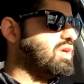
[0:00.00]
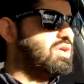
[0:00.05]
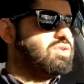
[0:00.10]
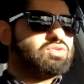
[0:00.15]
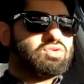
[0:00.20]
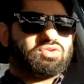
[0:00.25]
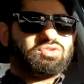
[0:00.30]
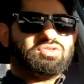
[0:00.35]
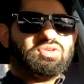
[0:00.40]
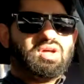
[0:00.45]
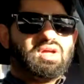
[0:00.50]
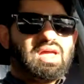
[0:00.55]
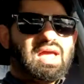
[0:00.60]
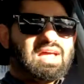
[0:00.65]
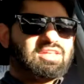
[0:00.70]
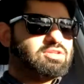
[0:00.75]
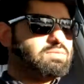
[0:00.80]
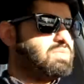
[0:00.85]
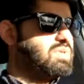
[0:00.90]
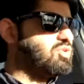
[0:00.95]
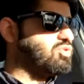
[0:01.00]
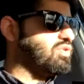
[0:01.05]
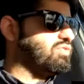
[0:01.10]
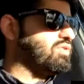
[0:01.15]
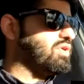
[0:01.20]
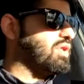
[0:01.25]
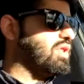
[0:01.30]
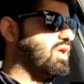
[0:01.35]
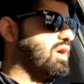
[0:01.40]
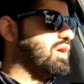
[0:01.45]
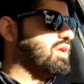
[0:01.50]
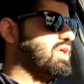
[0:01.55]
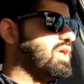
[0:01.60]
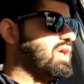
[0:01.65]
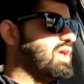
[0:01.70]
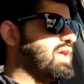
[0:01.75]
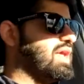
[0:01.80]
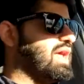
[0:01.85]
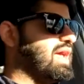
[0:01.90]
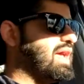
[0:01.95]
so it hasn't been driven a lot,
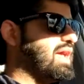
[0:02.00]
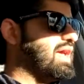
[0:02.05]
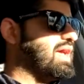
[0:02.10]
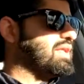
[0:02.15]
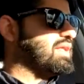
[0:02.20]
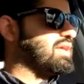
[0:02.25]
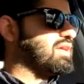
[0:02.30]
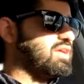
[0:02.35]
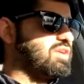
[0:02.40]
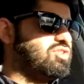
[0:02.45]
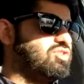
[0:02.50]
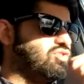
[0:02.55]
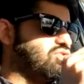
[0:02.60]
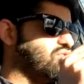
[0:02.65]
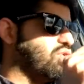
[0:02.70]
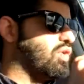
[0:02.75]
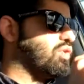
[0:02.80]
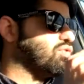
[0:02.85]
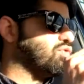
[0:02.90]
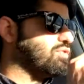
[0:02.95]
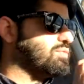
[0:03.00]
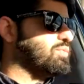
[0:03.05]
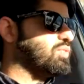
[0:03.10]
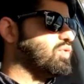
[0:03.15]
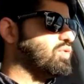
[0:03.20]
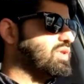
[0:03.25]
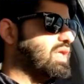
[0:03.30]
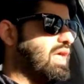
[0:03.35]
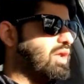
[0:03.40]
and like it's so smooth.